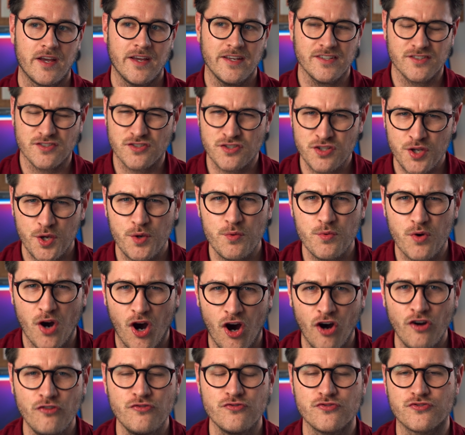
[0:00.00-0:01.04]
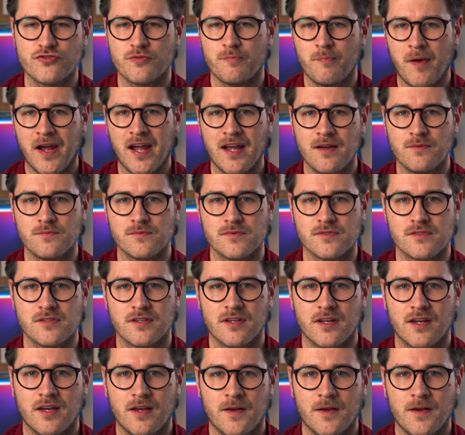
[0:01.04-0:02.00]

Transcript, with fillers: It's two hundred pounds.